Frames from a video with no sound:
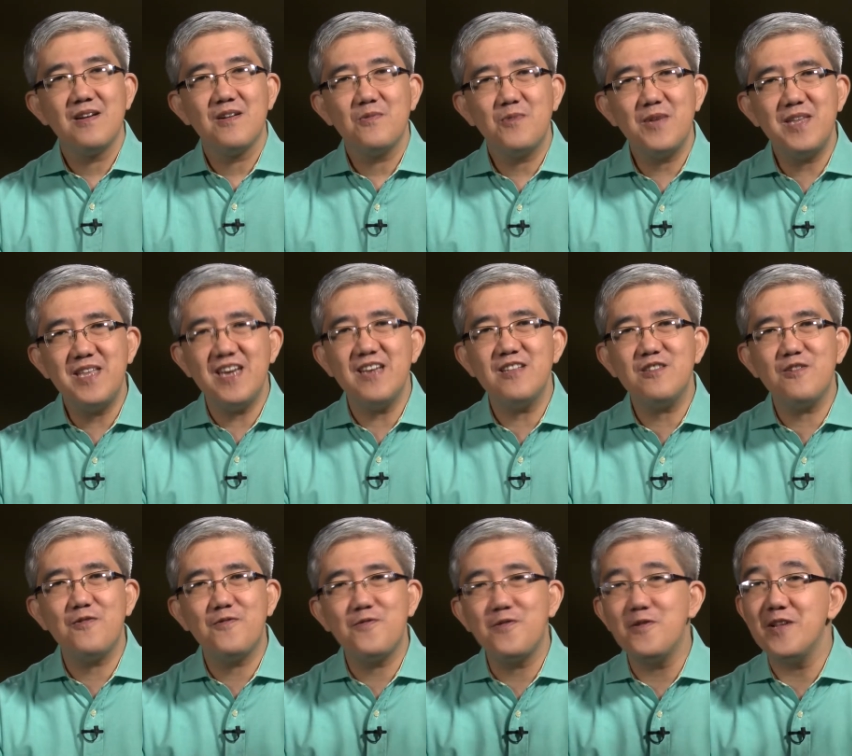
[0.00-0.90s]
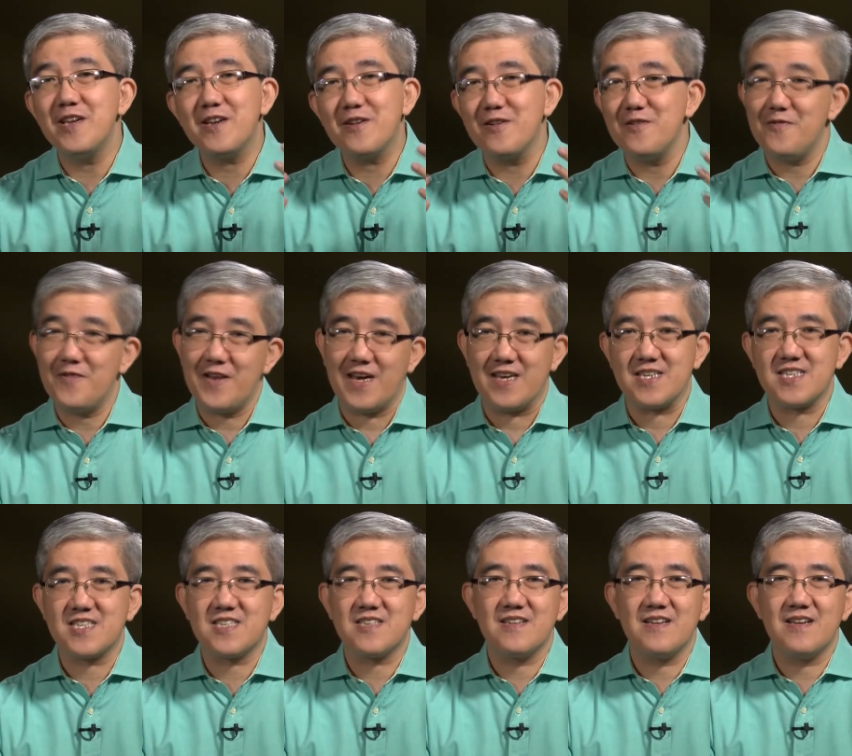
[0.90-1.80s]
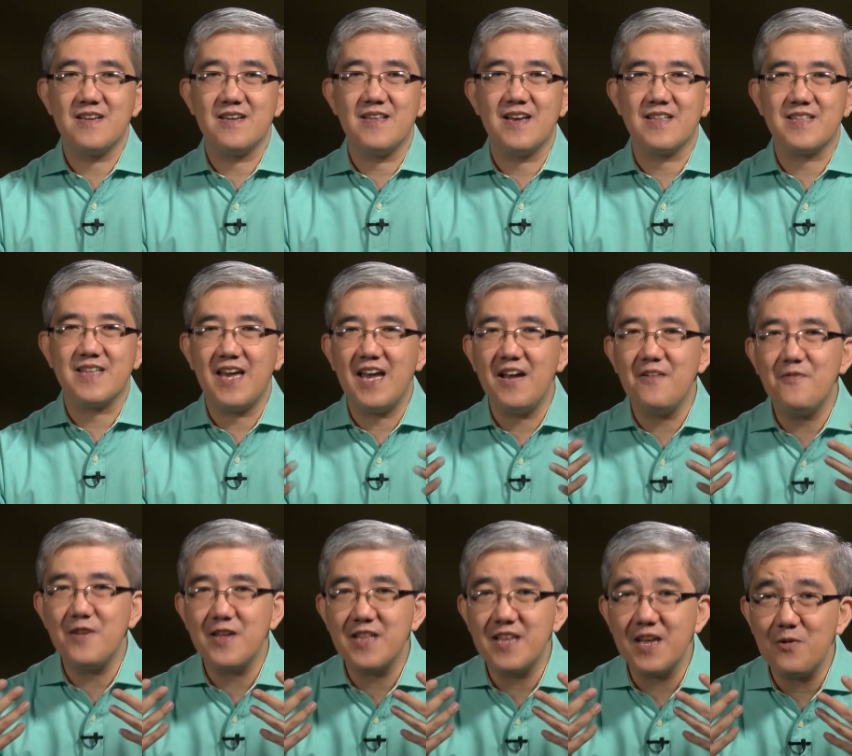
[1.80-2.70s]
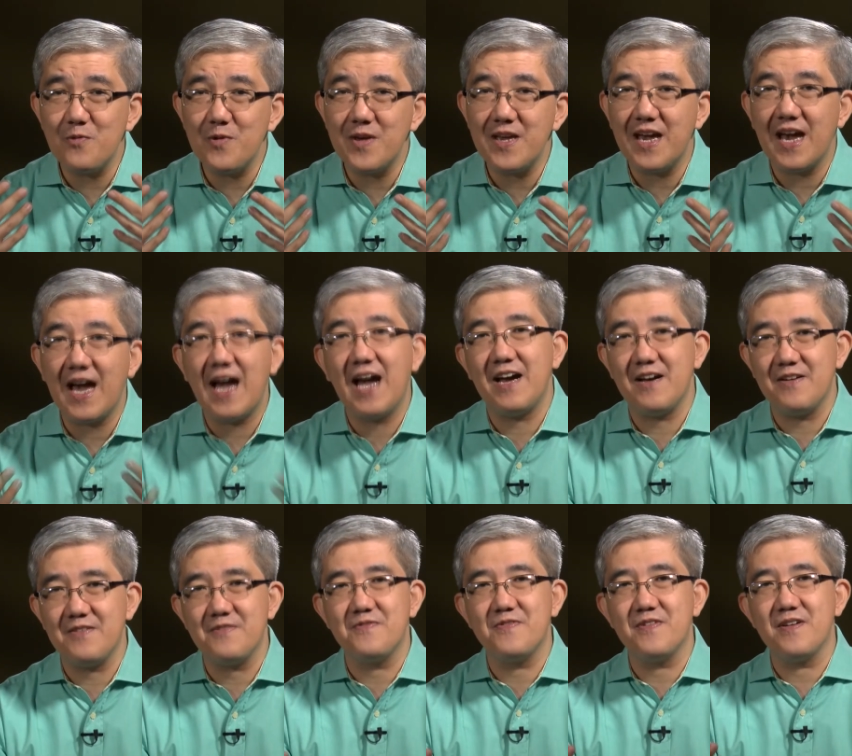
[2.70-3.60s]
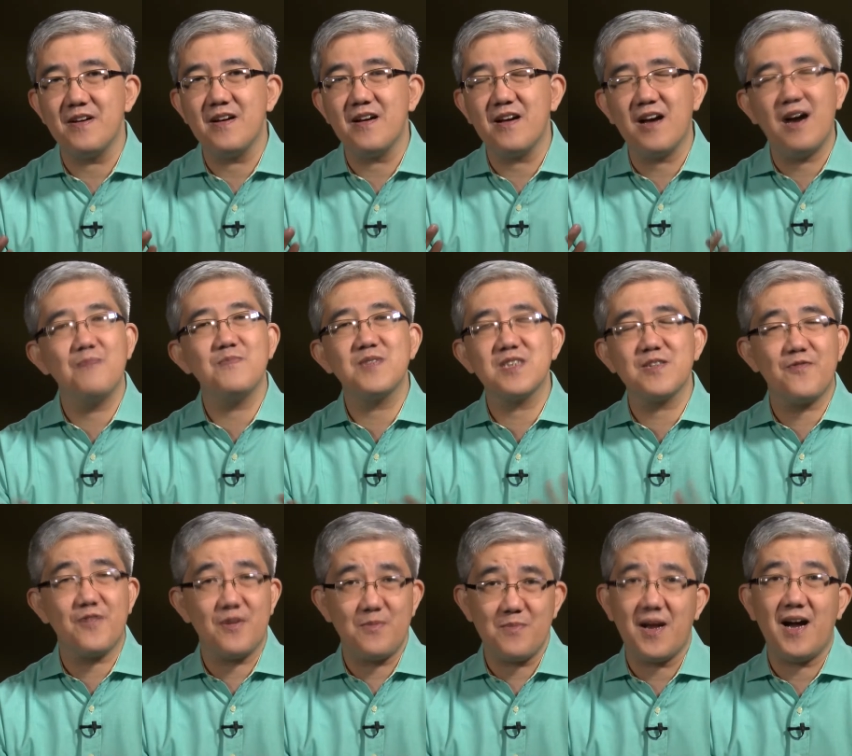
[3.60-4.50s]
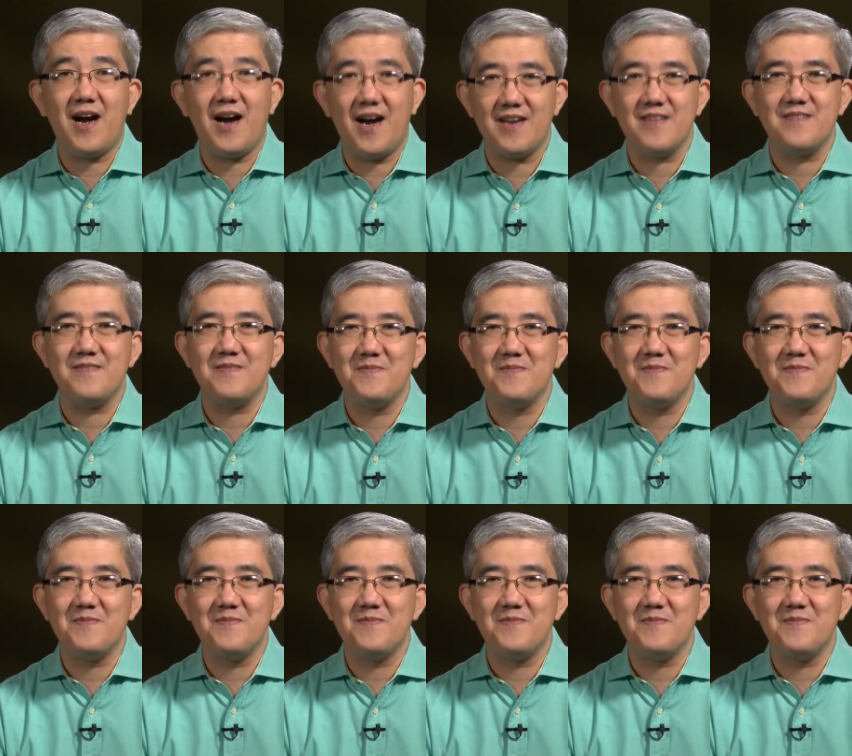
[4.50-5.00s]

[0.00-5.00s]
We need to fully confess that everything we have comes from God.